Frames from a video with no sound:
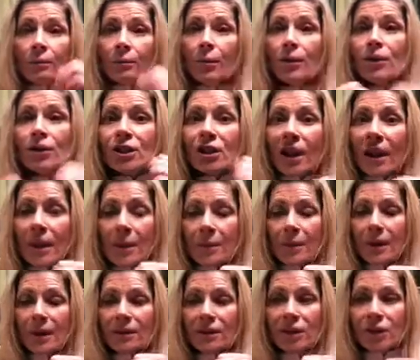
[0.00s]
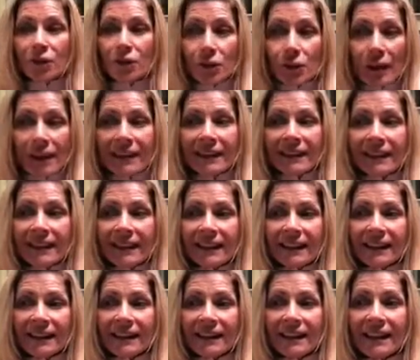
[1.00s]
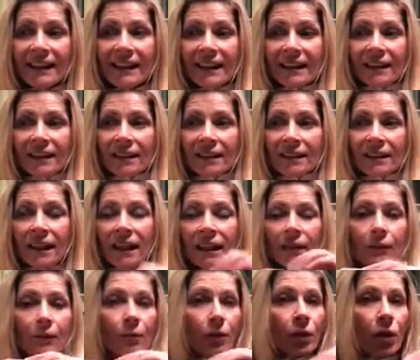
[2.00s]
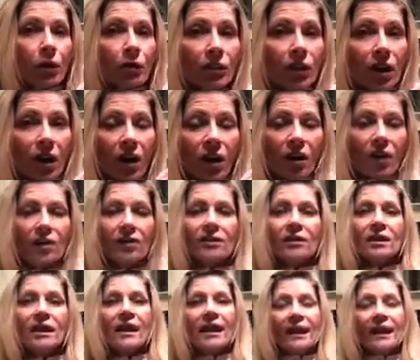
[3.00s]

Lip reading: push-up strengthening kind of protocols,